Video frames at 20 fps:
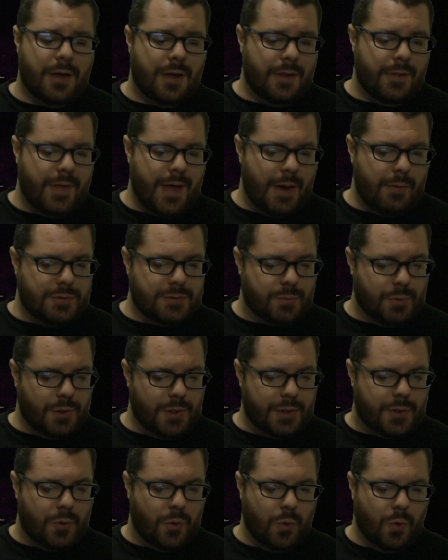that was
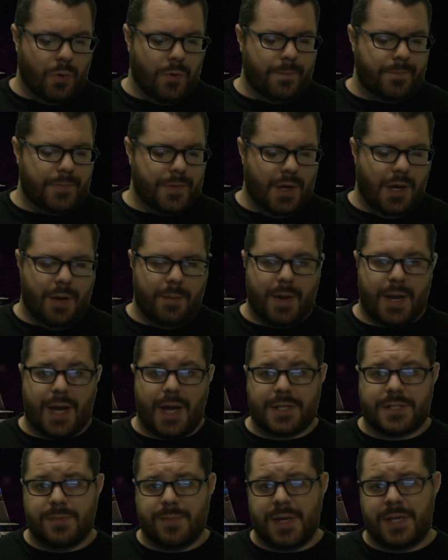really cool. I
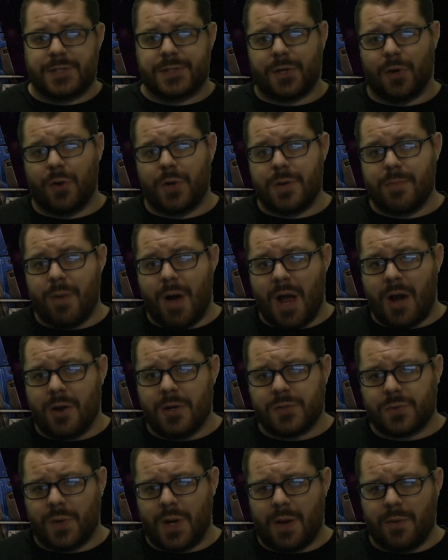got to meet Tony
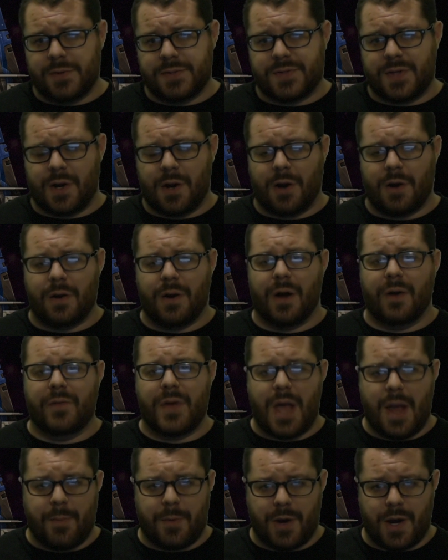Myers when I was there
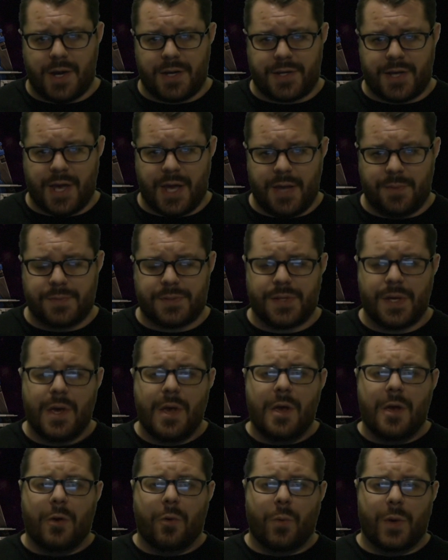of Hammerhead Games,
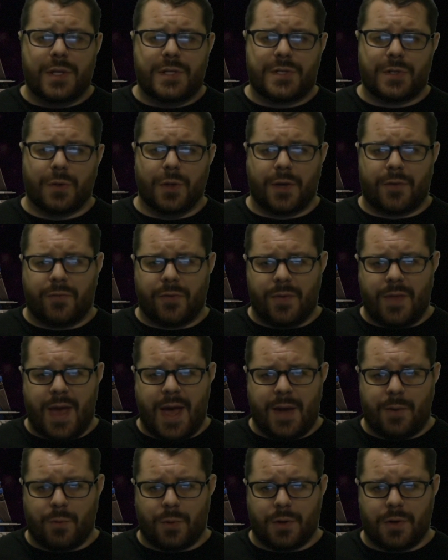which look for
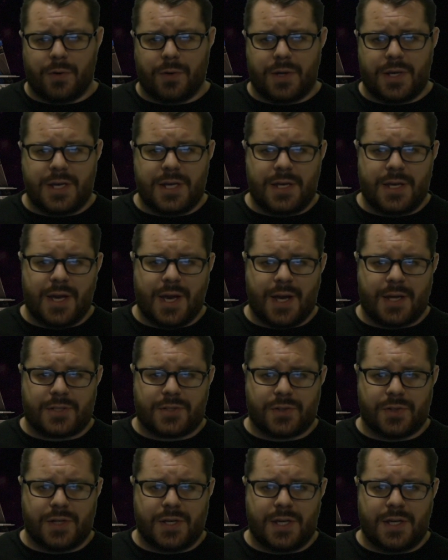that, where he
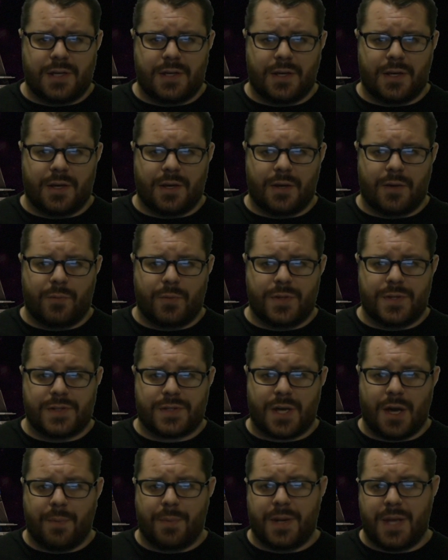actually, with
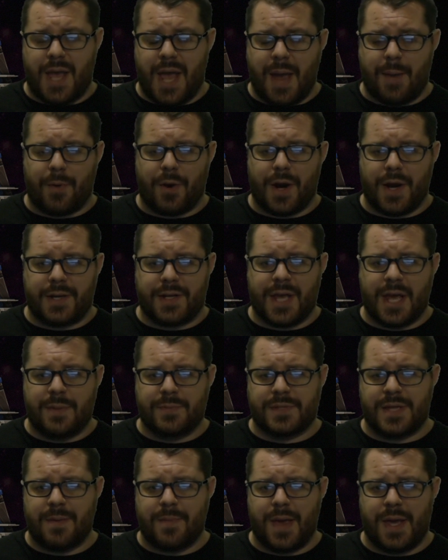his company Hammerhead
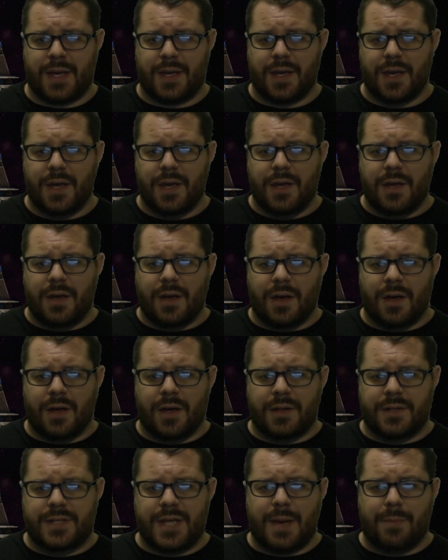Games, they make
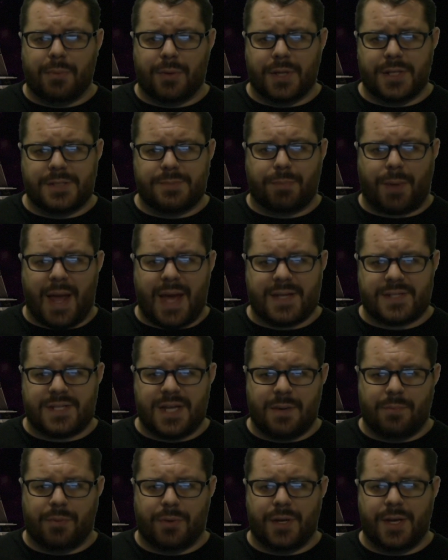templates,
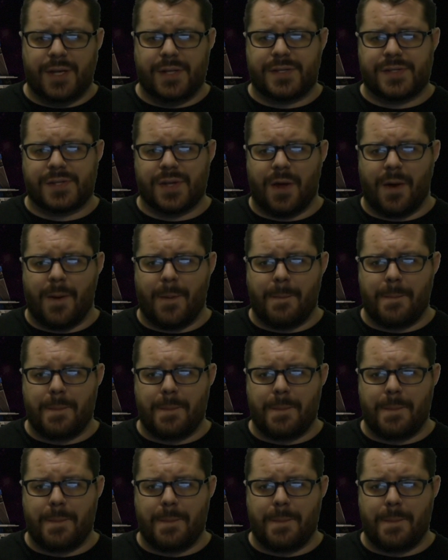blast templates.